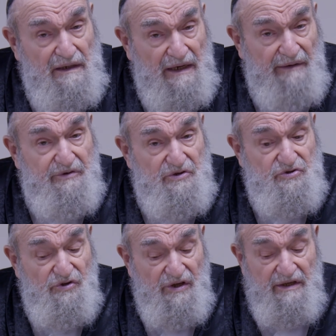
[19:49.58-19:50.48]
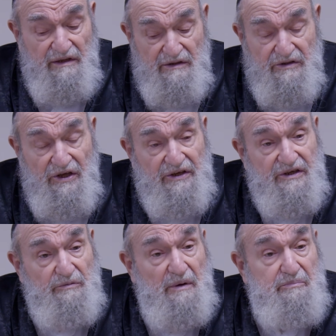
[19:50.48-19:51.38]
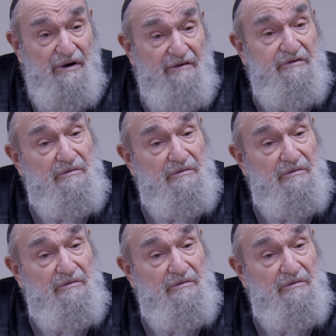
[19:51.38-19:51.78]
obviously, the Torah, we pray for